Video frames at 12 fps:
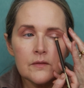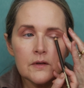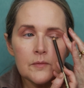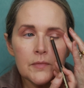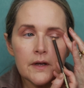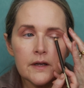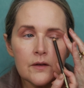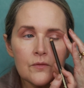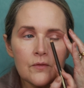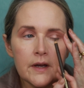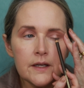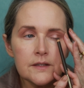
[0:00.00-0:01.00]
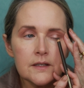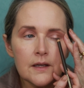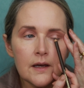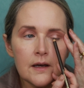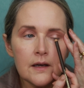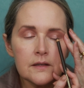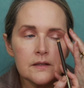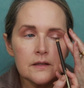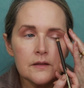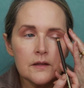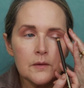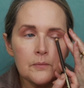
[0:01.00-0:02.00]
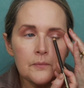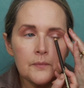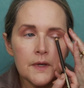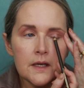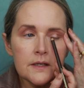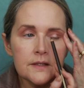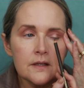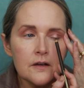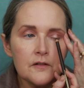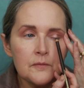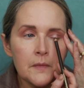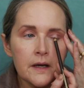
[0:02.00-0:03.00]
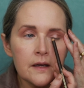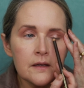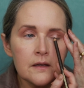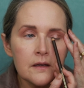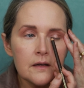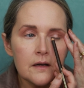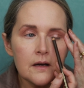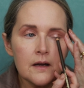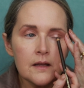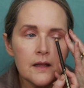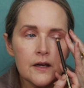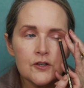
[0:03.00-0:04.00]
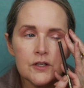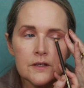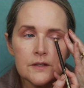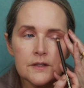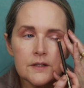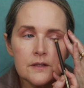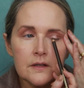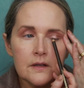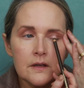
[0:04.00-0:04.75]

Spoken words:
apply it right at the base of my eyelashes,